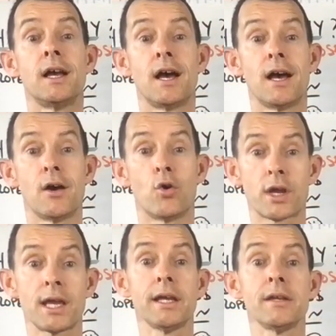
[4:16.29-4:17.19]
or
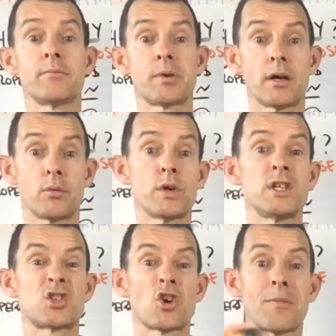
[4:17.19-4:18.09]
kill it, but we
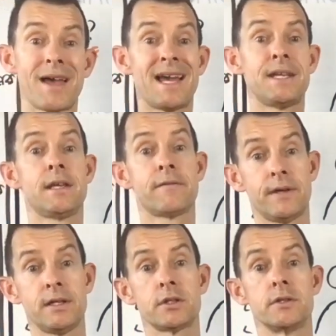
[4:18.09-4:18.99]
stop adding
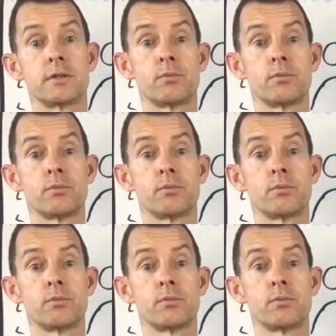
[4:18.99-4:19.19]
features.